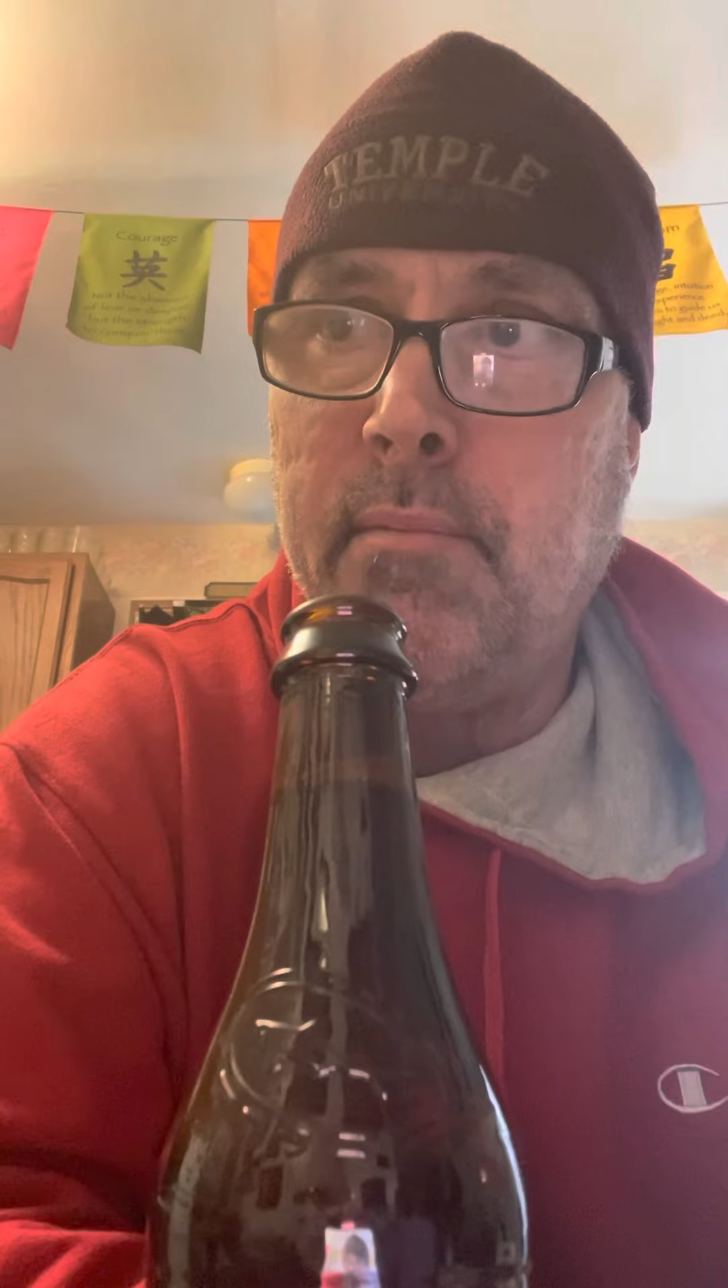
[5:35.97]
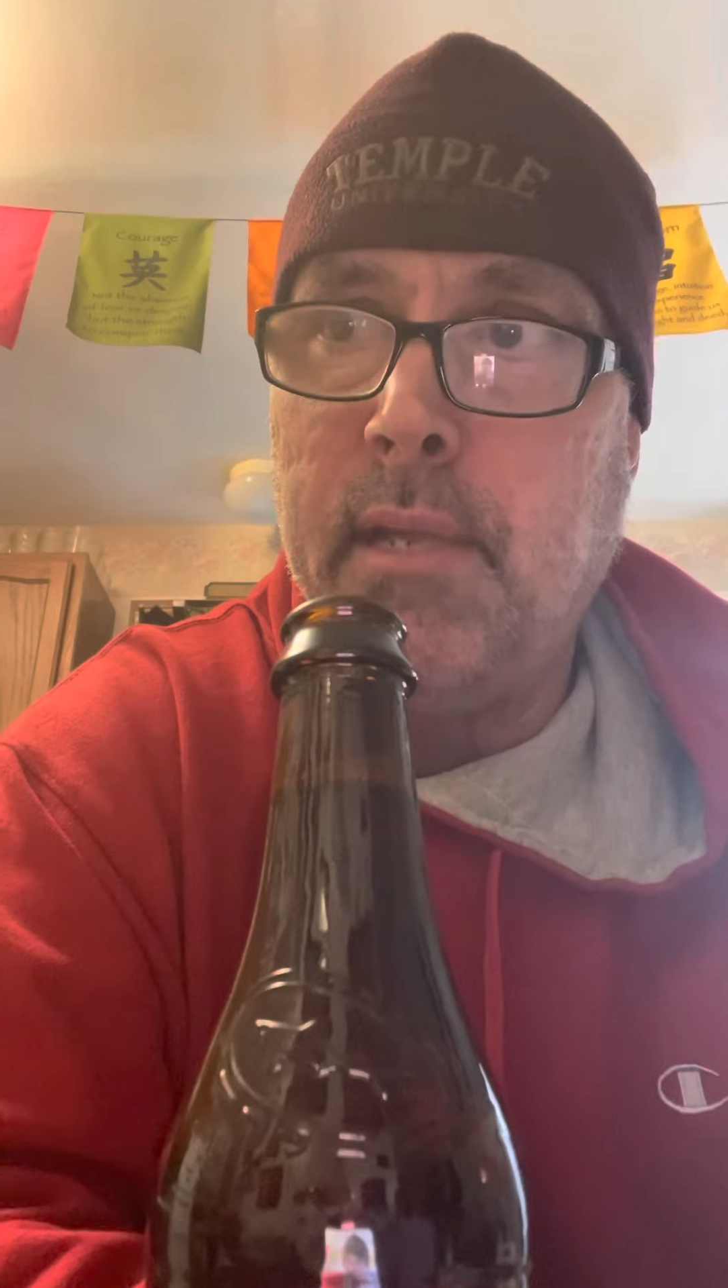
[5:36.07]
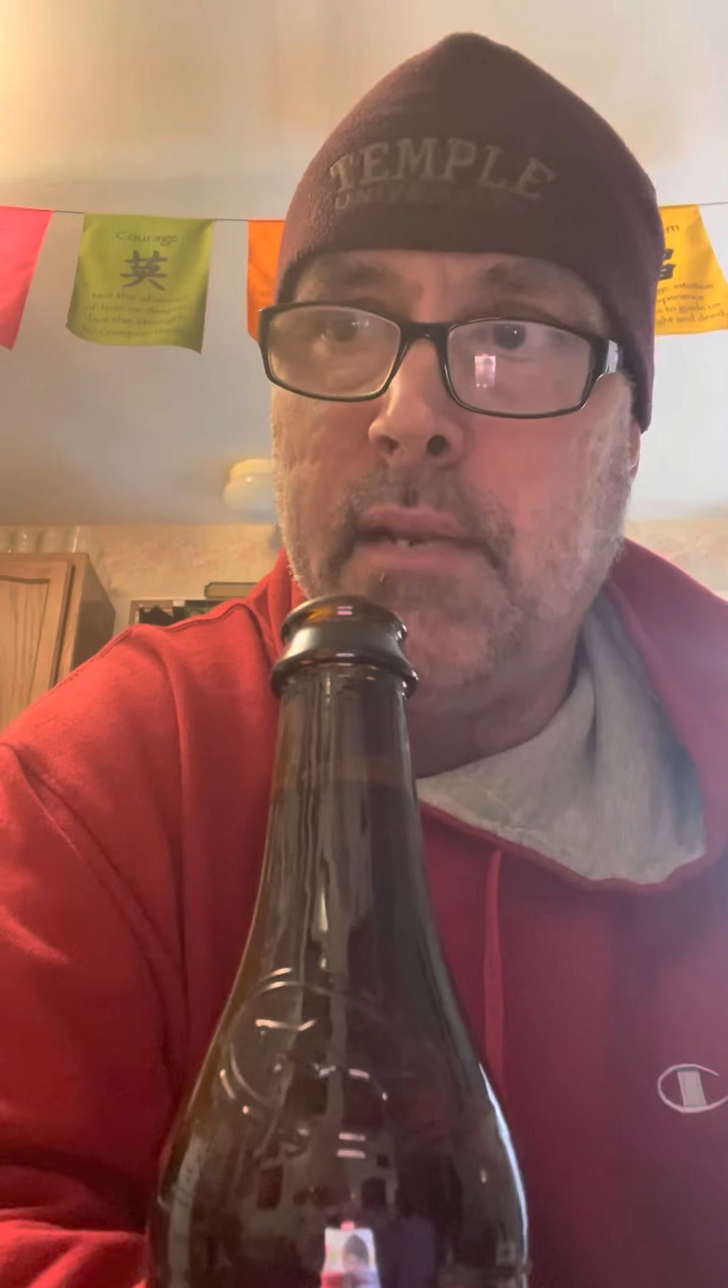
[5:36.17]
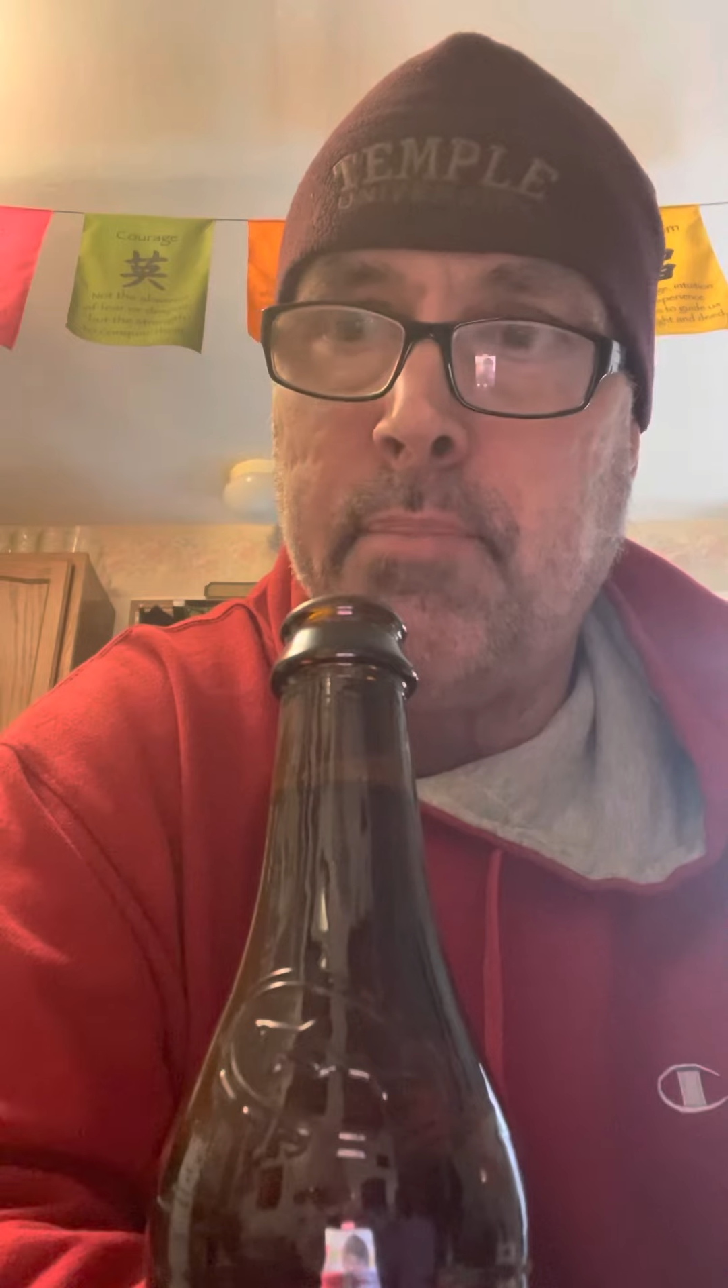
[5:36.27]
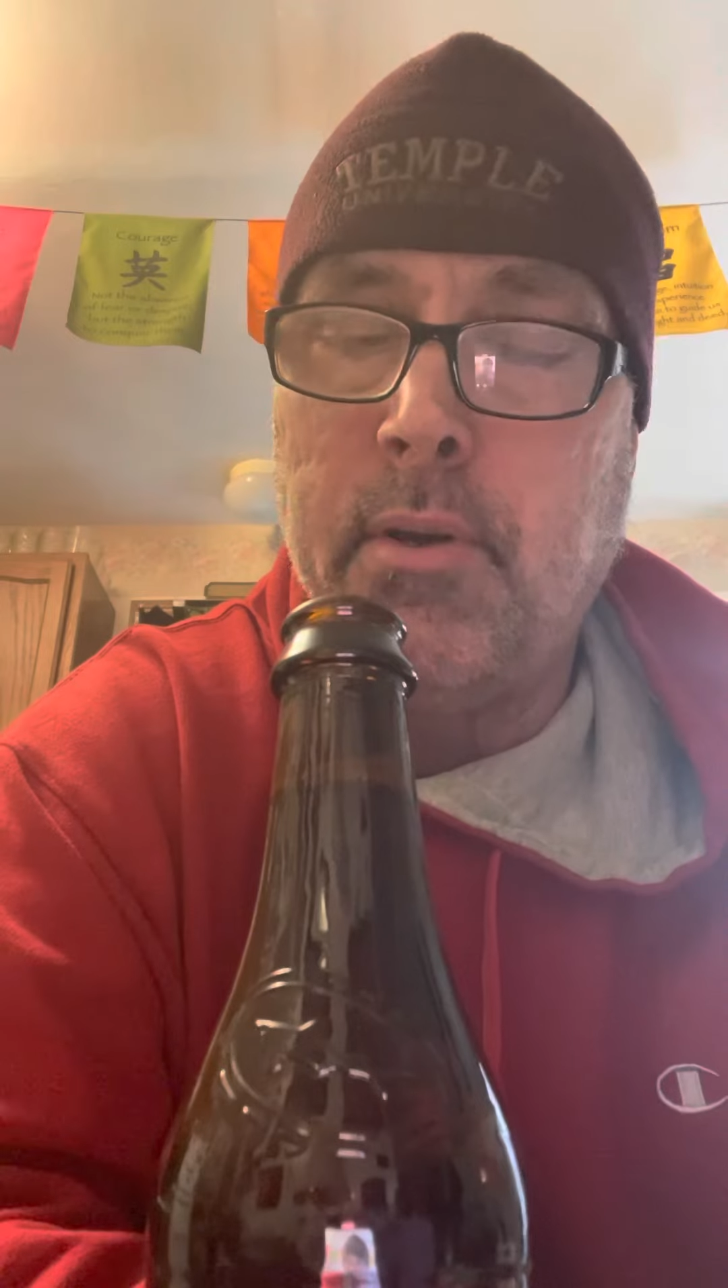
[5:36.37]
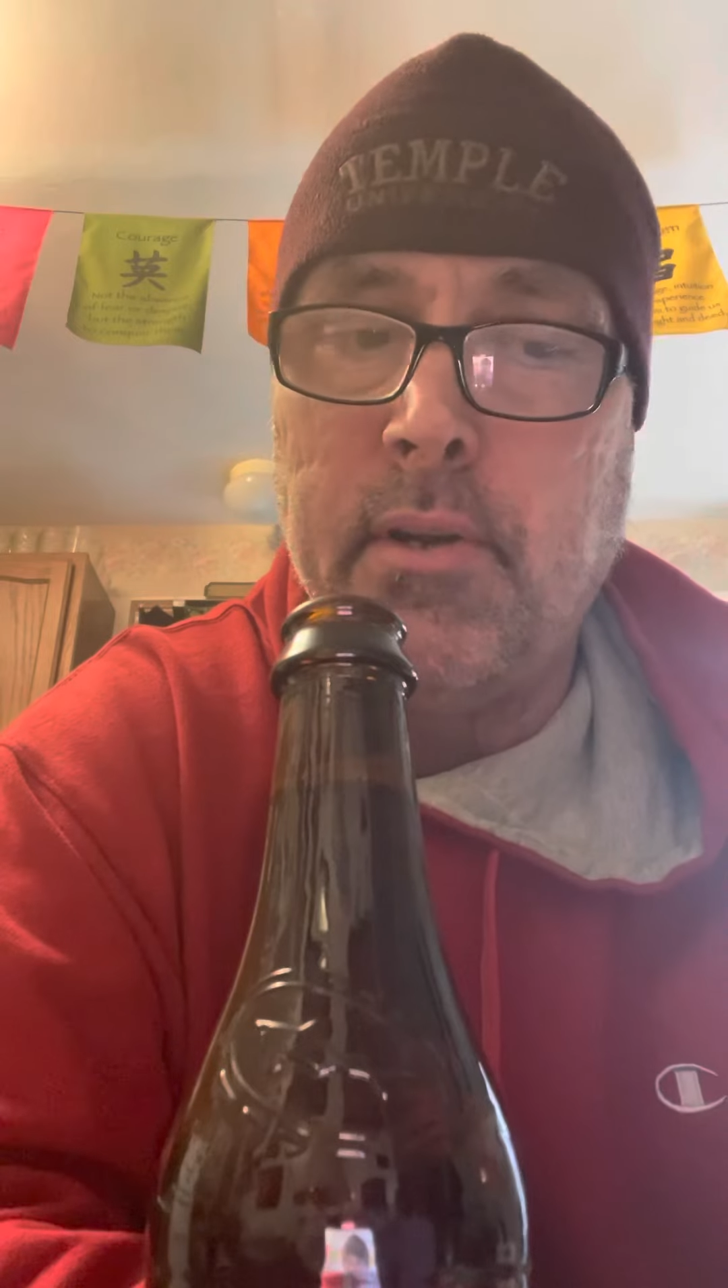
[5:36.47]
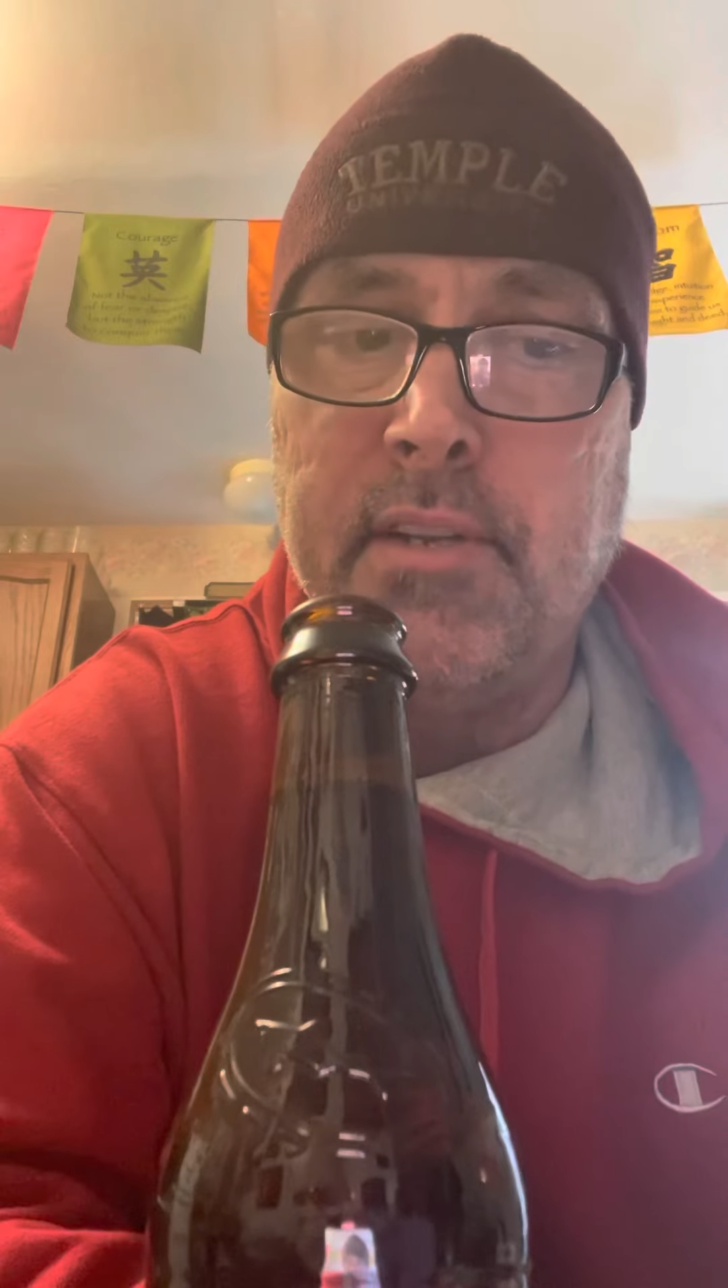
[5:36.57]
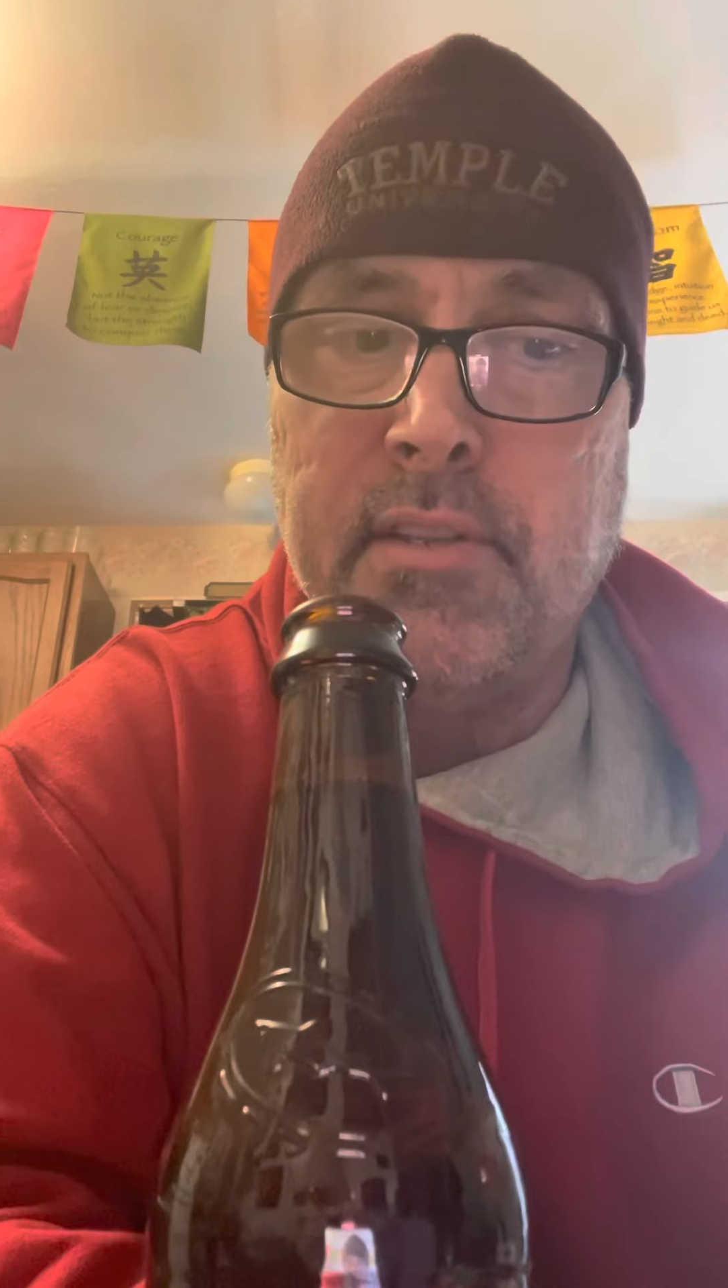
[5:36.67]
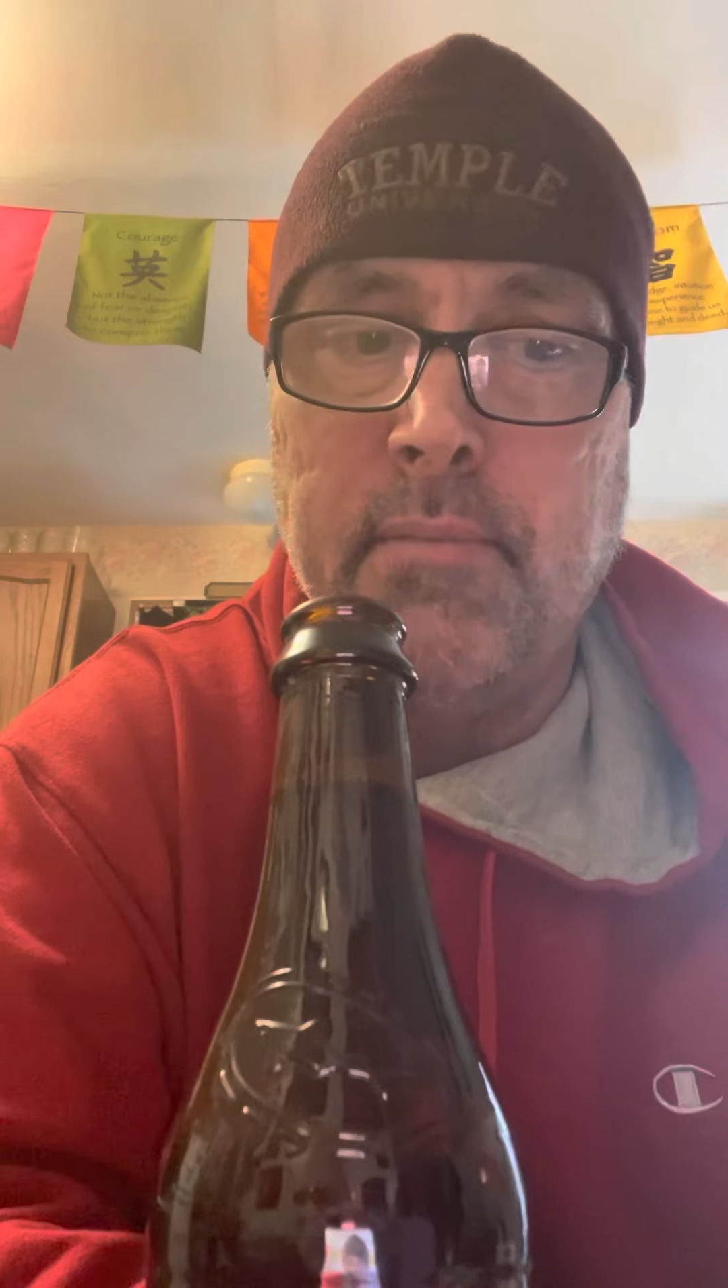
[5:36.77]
impurities